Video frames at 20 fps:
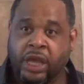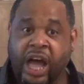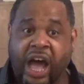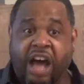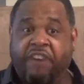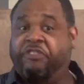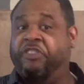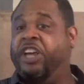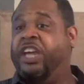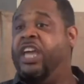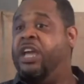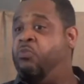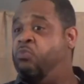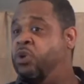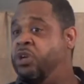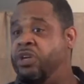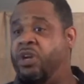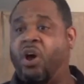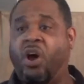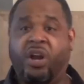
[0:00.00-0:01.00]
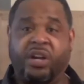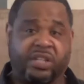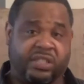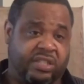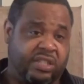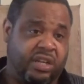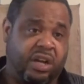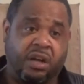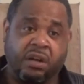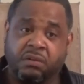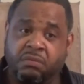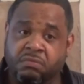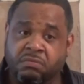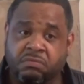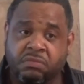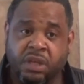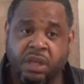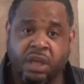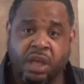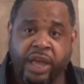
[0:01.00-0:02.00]
I forget what God has done
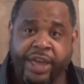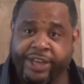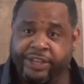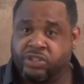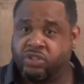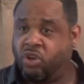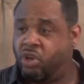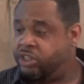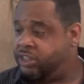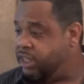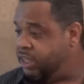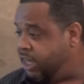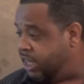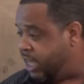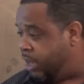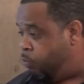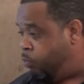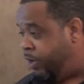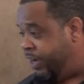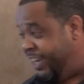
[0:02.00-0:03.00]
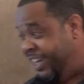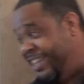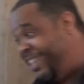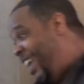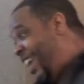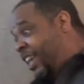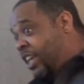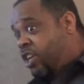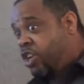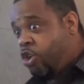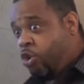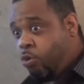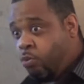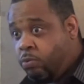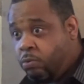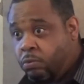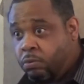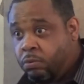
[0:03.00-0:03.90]
and start to look at what he didn't do.